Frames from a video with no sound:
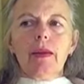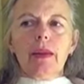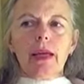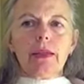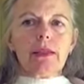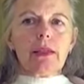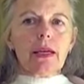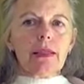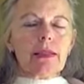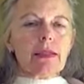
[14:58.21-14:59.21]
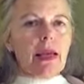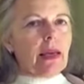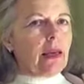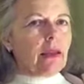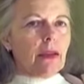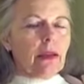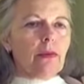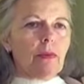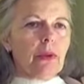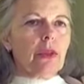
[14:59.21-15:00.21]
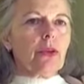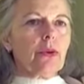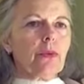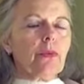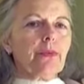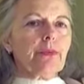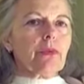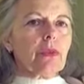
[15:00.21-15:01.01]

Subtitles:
That's like saying that you